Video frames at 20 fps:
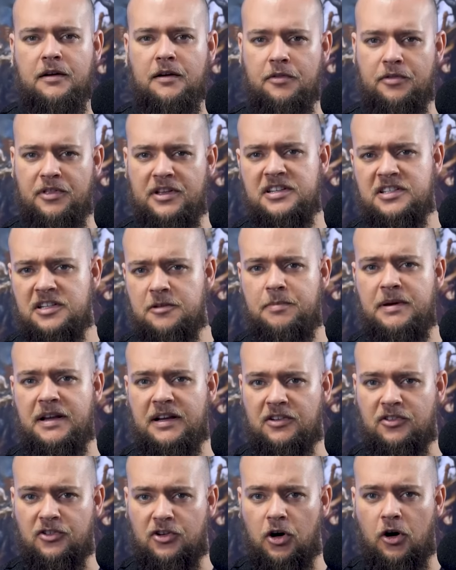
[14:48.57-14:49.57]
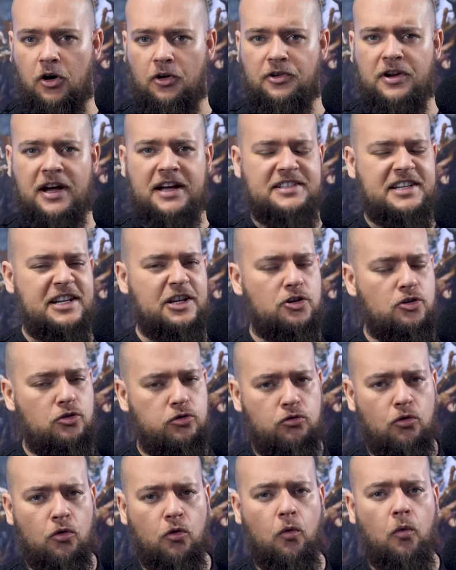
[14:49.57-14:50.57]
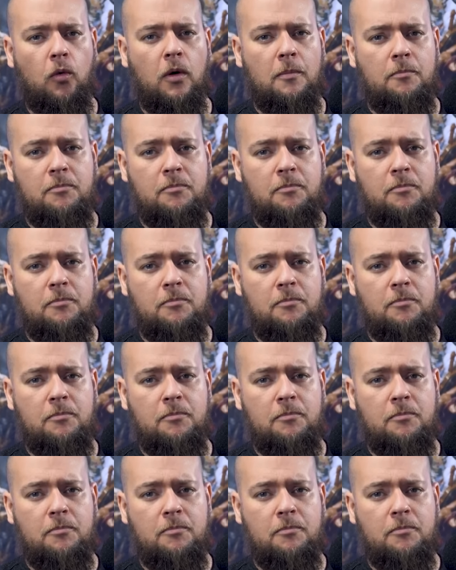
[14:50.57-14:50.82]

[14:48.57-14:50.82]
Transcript: This depicts God as a cruel,